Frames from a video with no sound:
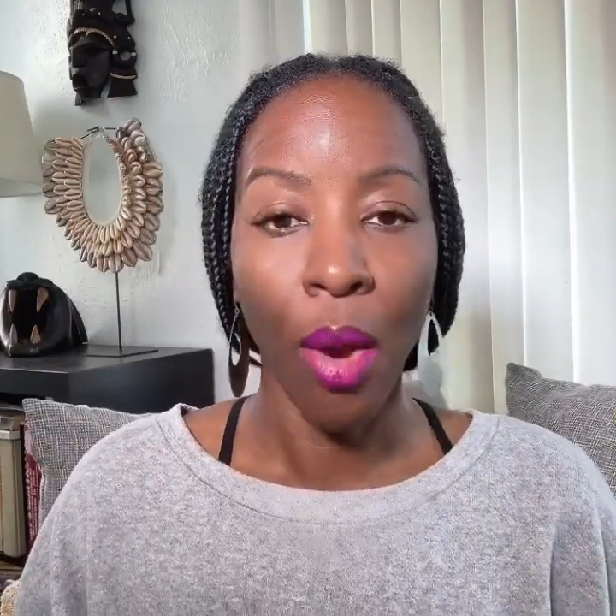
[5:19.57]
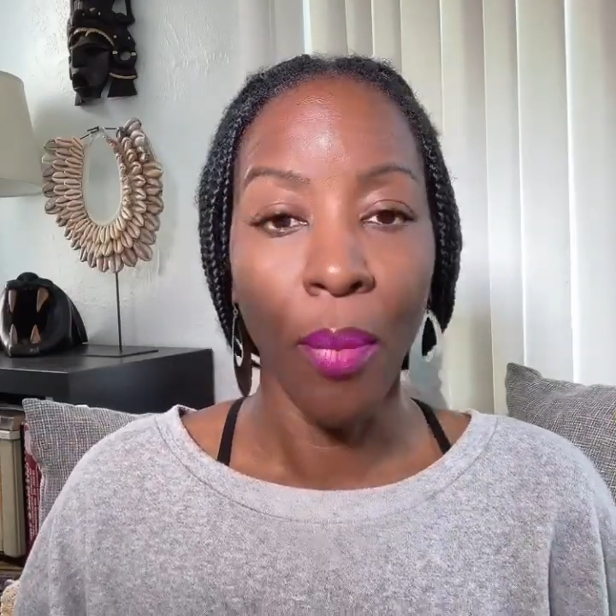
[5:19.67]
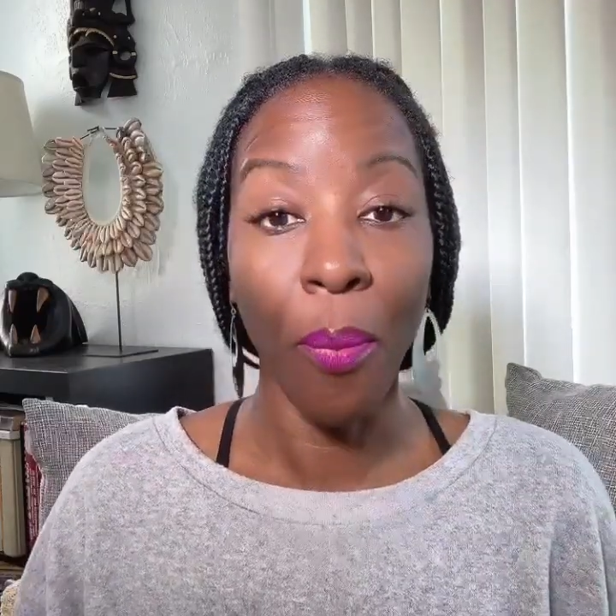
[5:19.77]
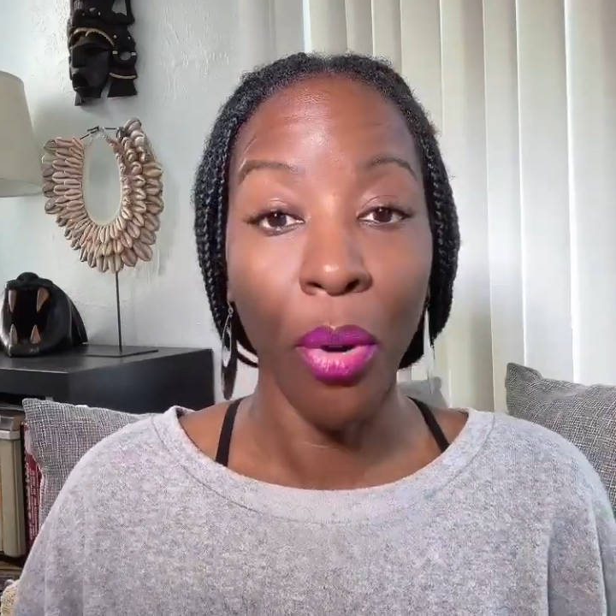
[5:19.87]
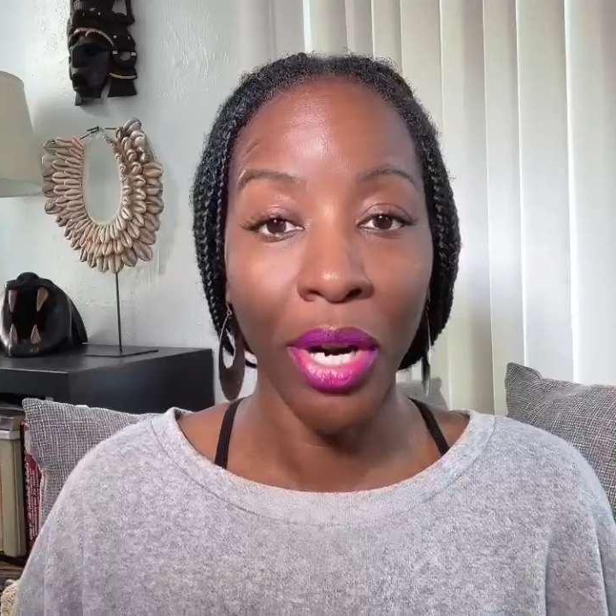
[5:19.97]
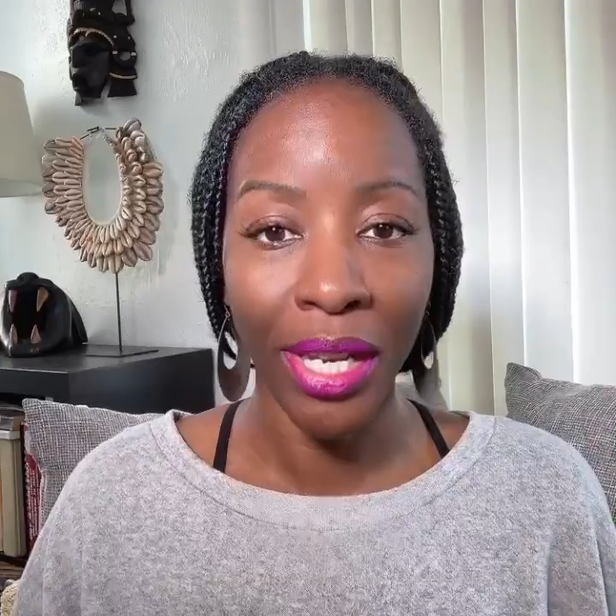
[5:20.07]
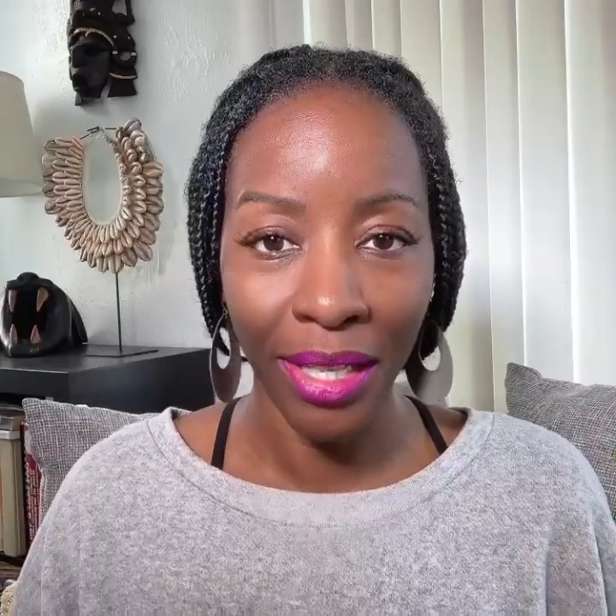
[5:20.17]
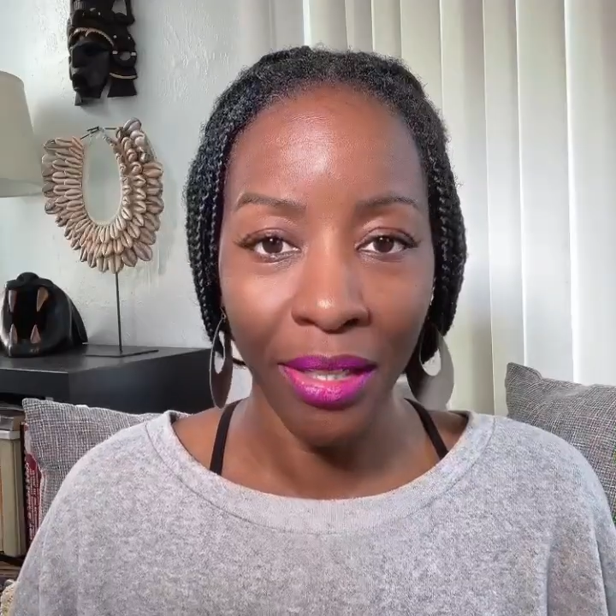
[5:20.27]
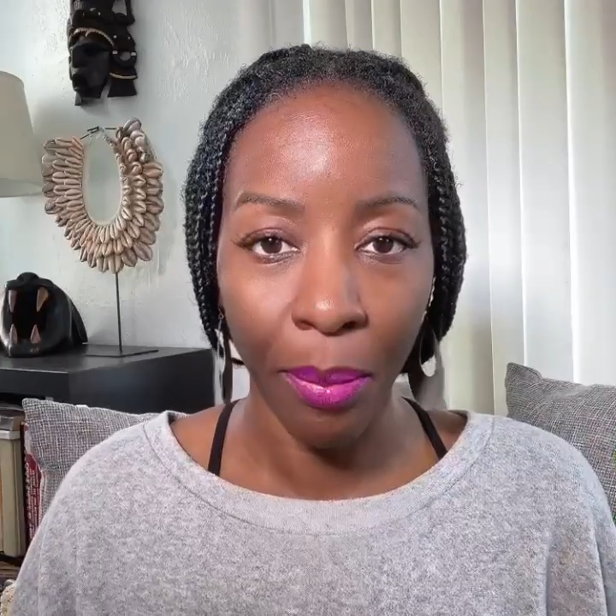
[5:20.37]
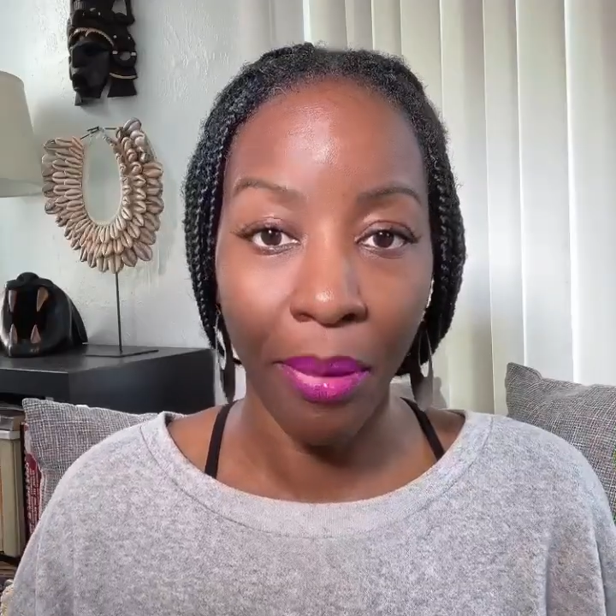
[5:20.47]
But putting it
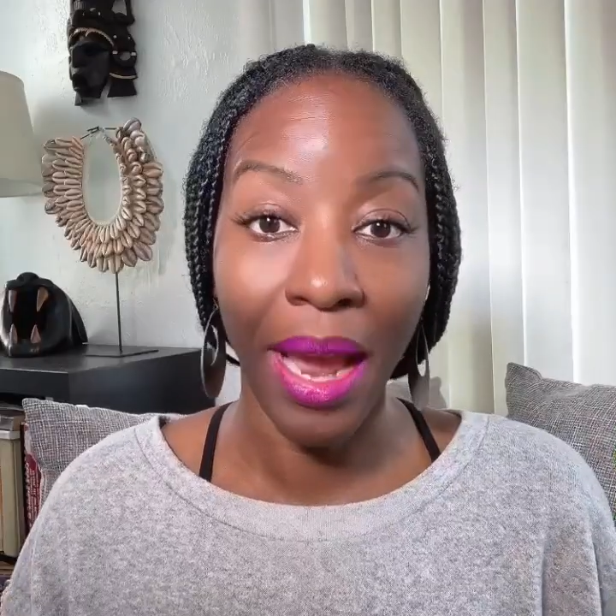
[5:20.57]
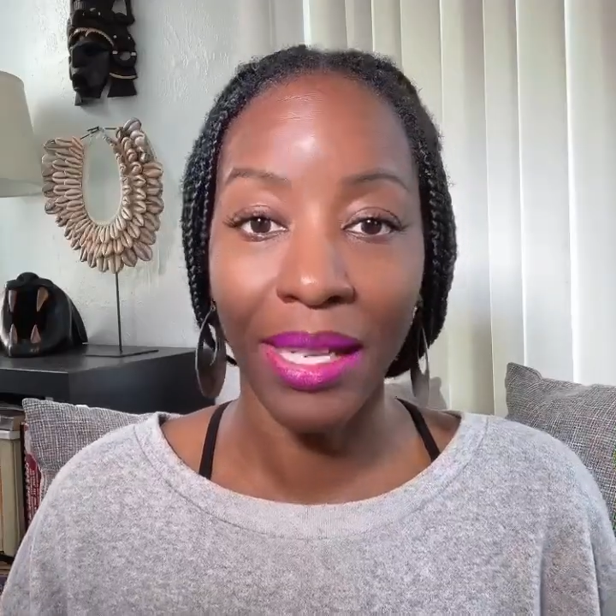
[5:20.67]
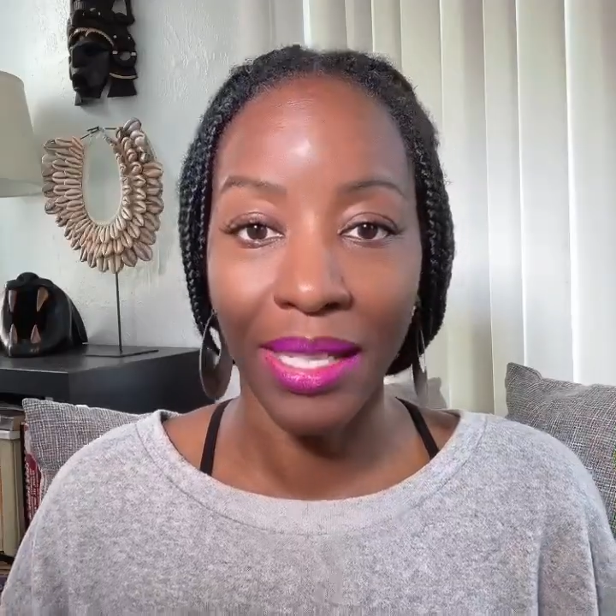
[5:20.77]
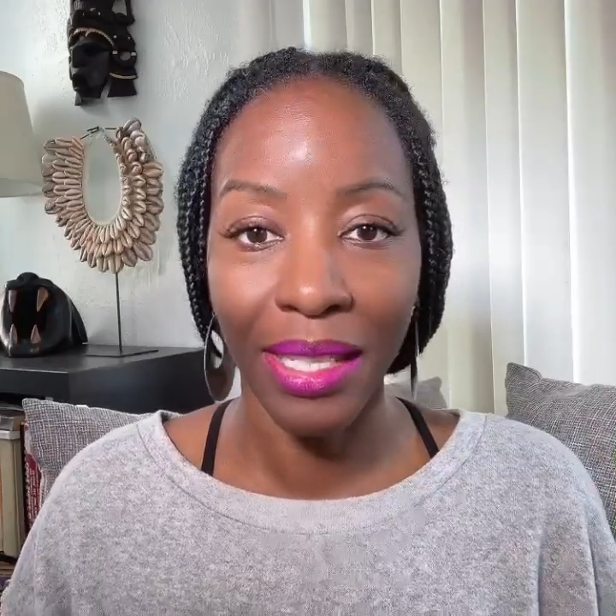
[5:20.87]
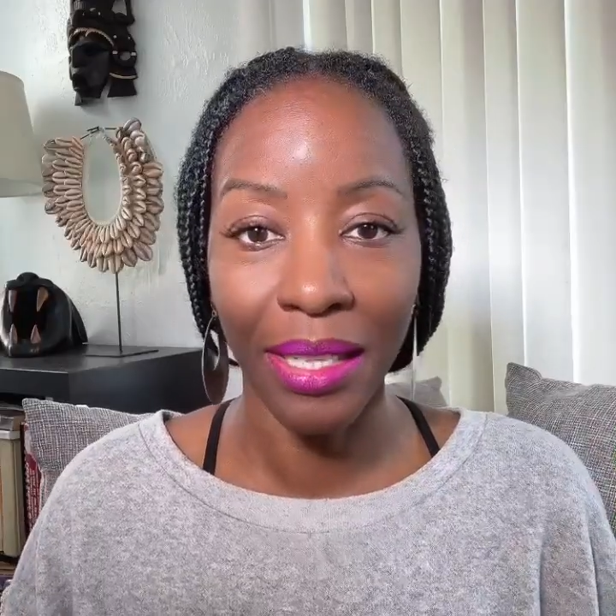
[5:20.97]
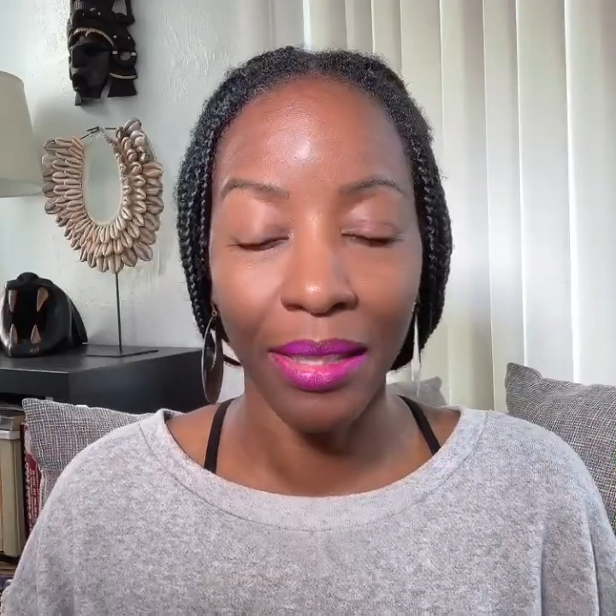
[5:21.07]
into practice can